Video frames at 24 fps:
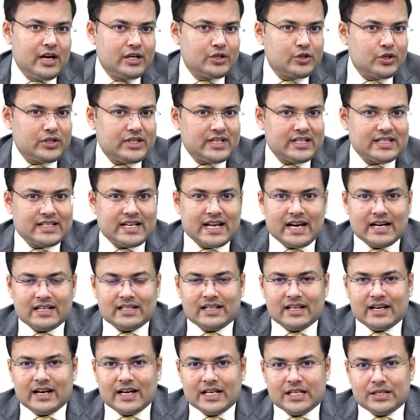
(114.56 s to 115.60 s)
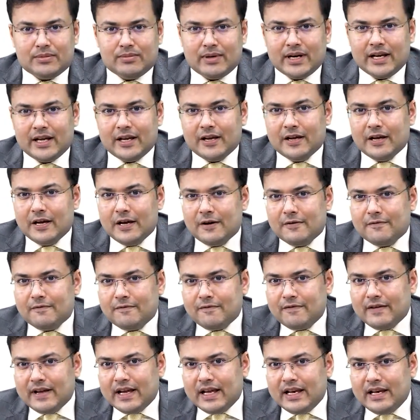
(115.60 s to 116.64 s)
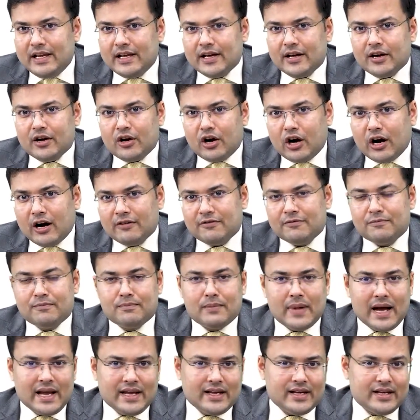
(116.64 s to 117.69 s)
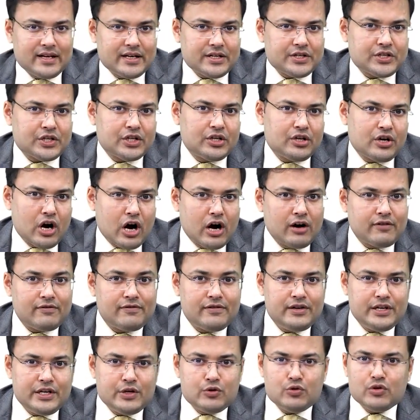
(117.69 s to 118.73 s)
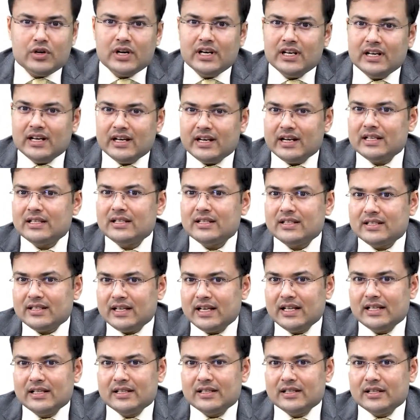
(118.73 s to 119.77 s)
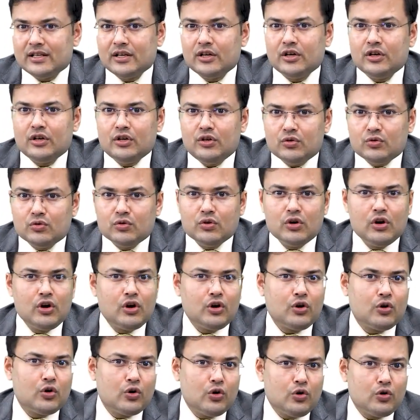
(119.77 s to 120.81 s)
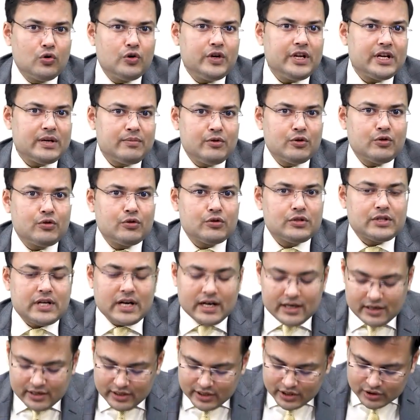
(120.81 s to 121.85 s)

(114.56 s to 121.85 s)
So it is characterized by failure of migration of neural crest cells to colonic mucosa.